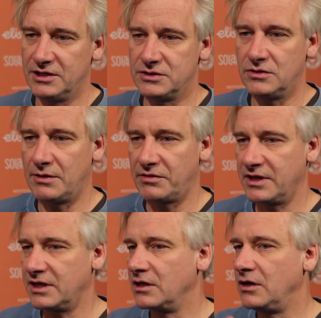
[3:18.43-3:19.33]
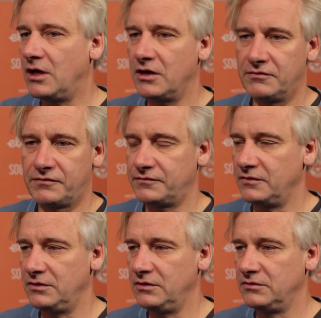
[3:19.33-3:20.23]
So I'm thinking a lot of
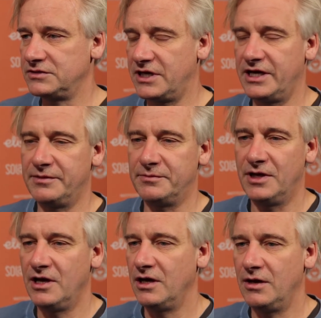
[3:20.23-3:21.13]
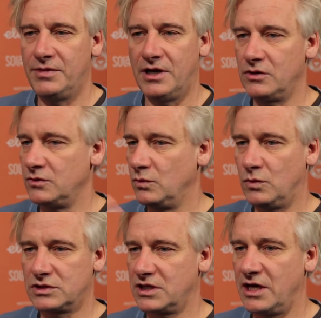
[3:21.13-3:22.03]
time about
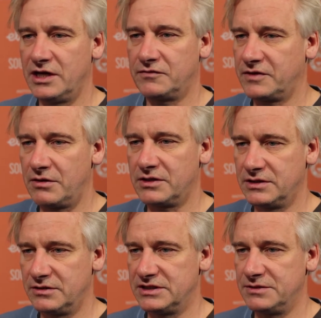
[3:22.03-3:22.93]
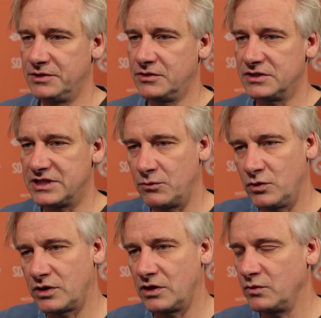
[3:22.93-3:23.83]
what kind of character is it, because I'm
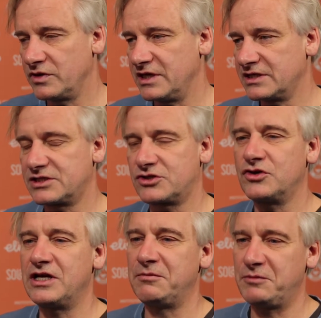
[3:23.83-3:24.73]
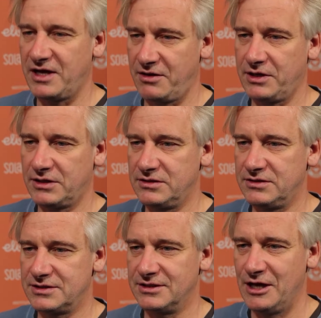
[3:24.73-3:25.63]
working with extreme
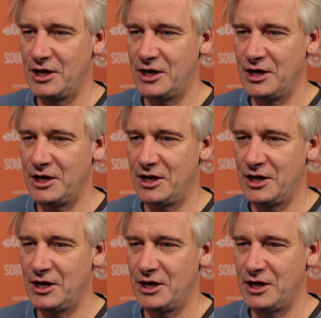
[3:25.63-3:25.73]
characters,